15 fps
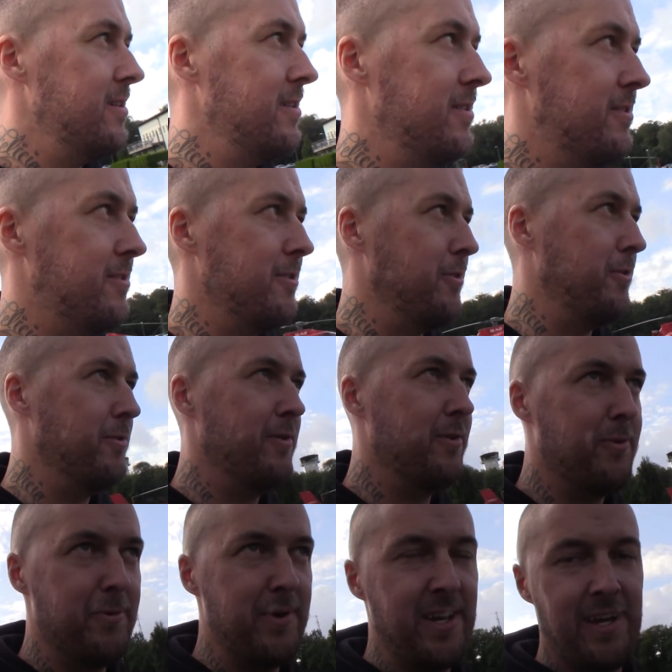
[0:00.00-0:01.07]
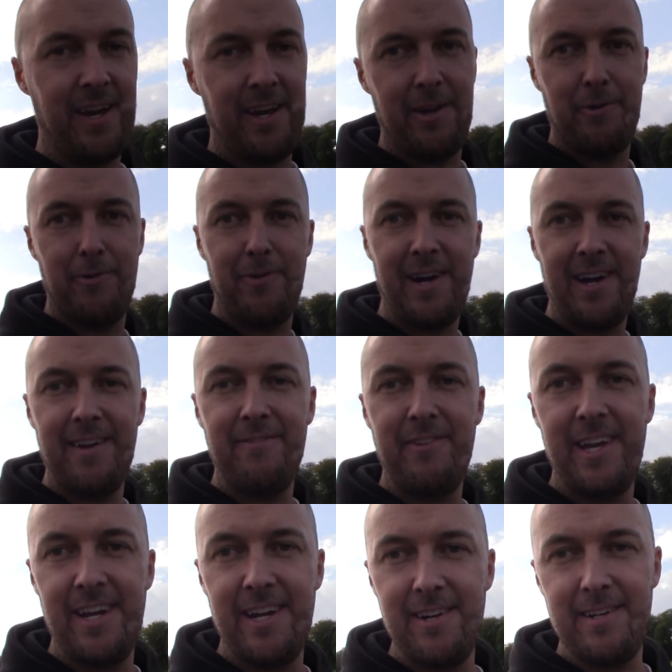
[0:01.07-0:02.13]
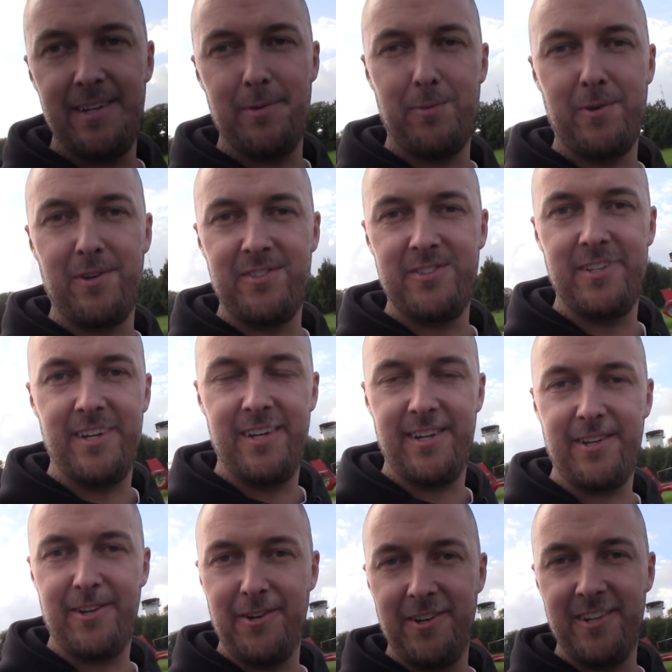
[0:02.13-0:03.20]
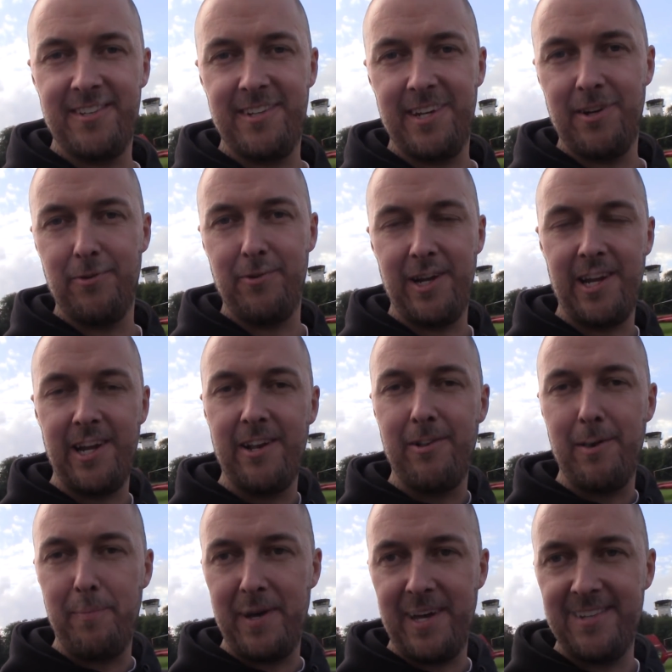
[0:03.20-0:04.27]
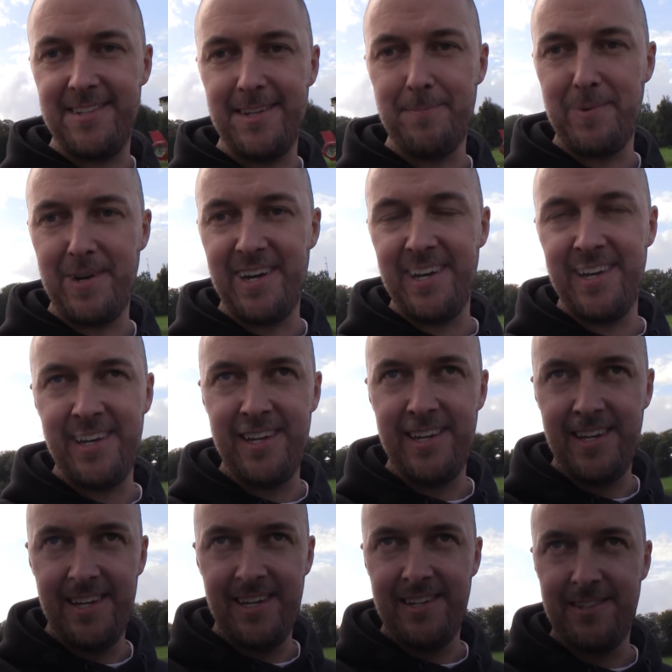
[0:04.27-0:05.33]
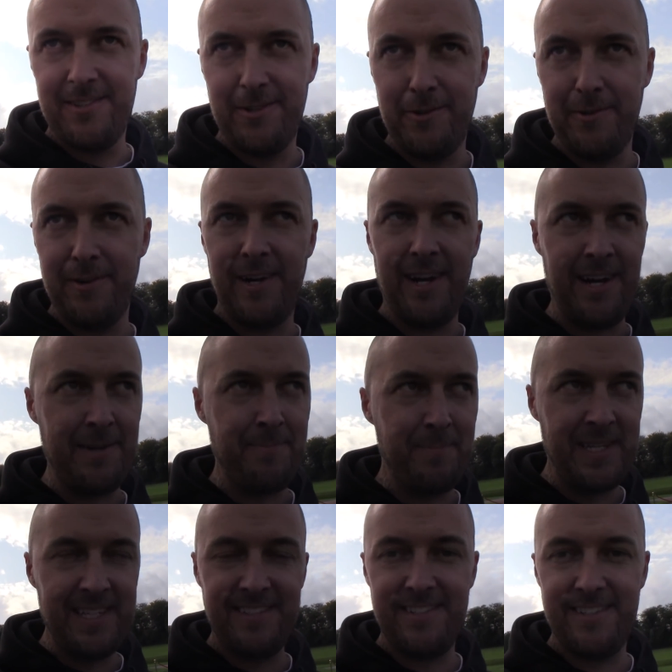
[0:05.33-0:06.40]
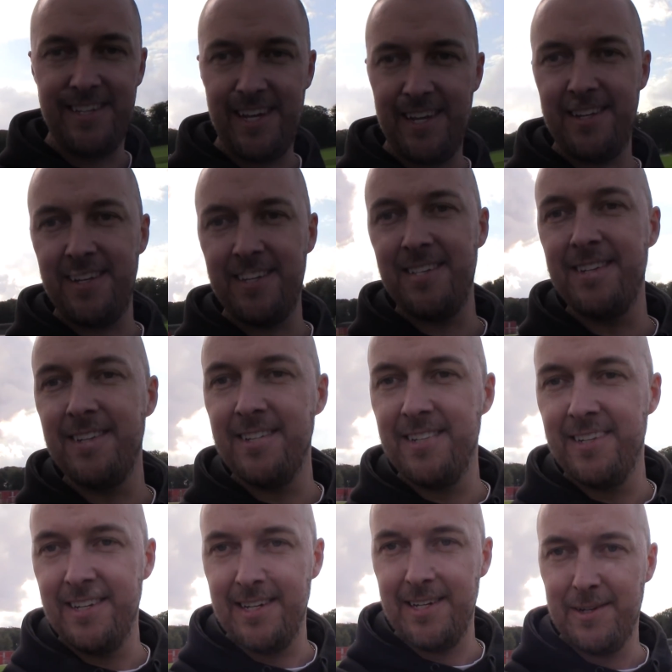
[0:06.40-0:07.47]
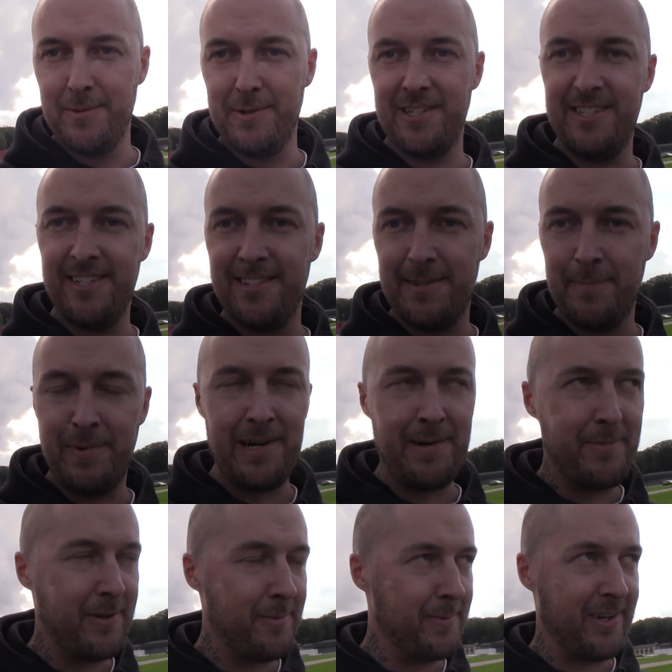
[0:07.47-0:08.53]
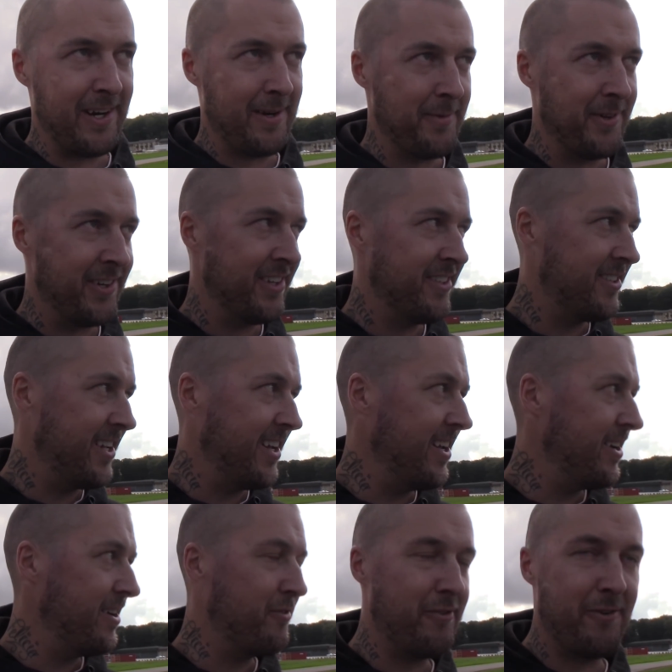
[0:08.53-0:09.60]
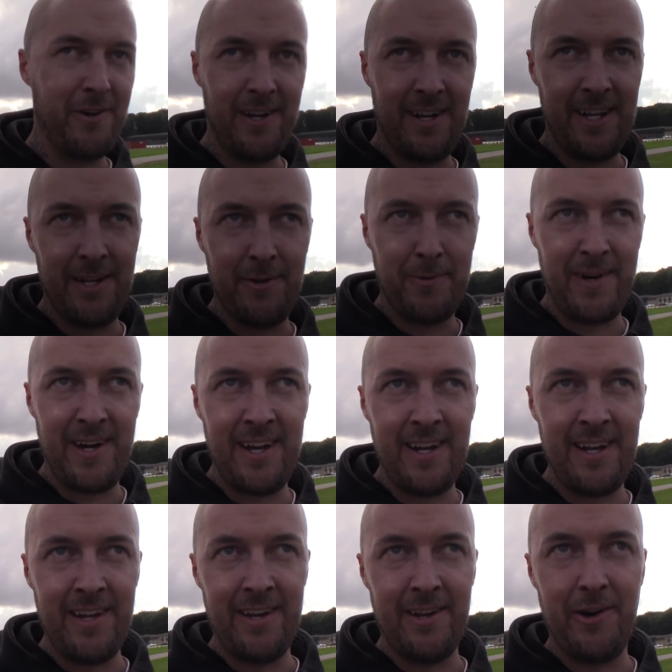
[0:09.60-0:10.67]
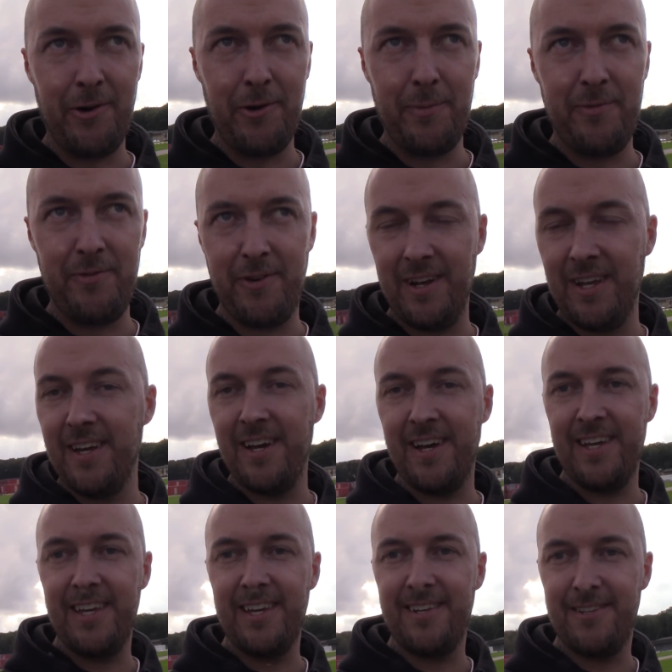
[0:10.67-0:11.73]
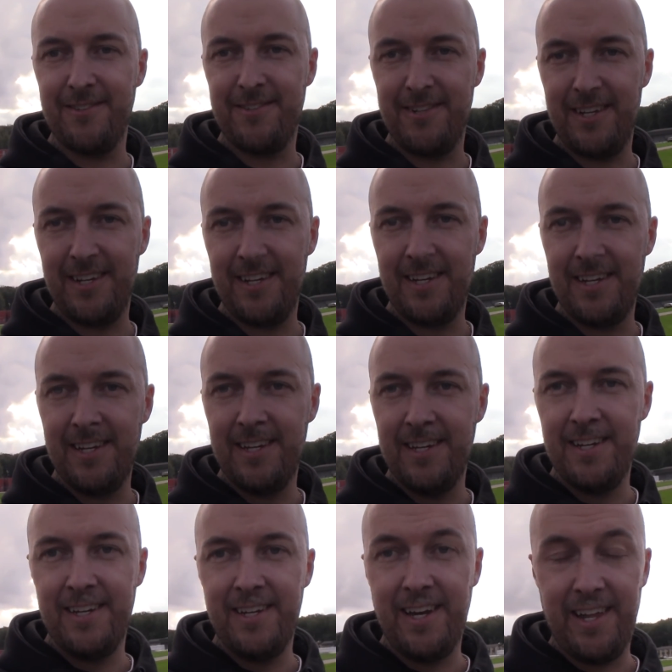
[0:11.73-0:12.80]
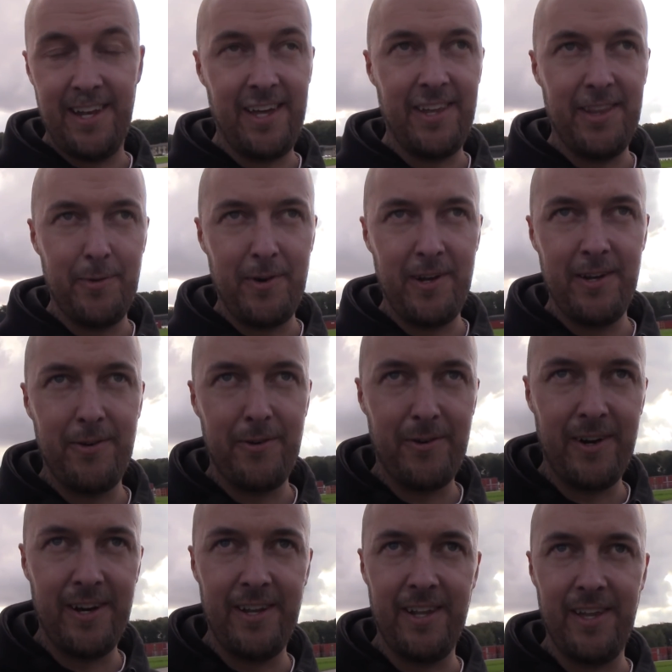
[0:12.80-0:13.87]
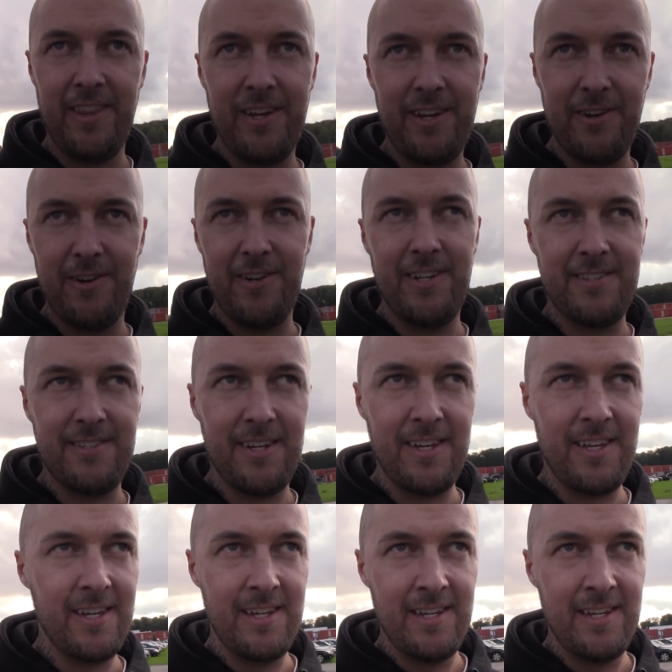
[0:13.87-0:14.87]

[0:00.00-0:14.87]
So when I arrived here, there was a Koenigsegg Regera passing by. So I missed that, which is a bummer, but I'm gonna stay here for a little while and hopefully I get to see another one or another Koenigsegg.